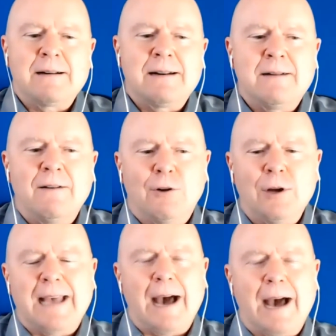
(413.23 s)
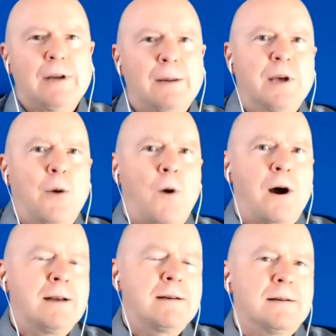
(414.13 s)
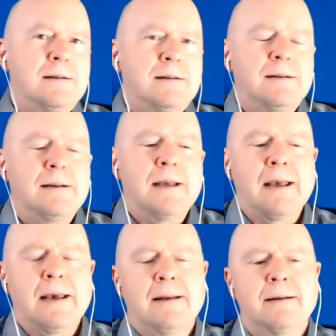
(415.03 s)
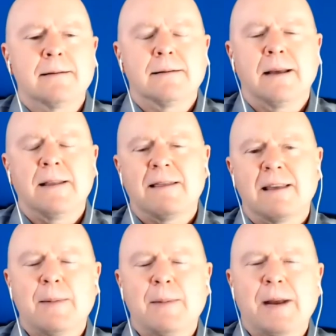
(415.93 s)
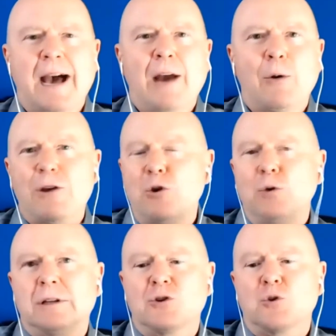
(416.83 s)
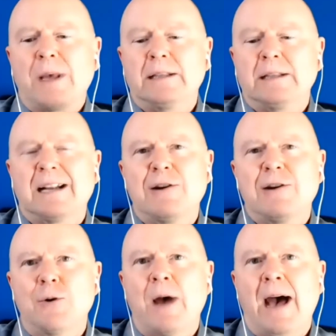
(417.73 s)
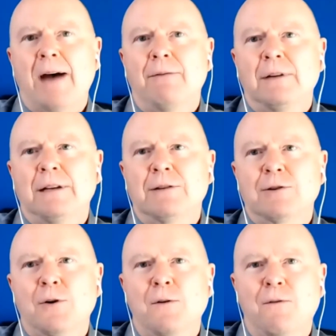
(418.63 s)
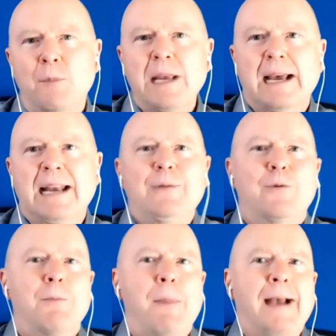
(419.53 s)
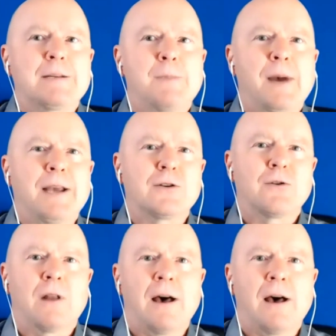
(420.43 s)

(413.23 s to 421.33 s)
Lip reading: look at the outcomes I want and then think about how do I use the strengths that I do have. And so for me, like I lead with maximizer a lot,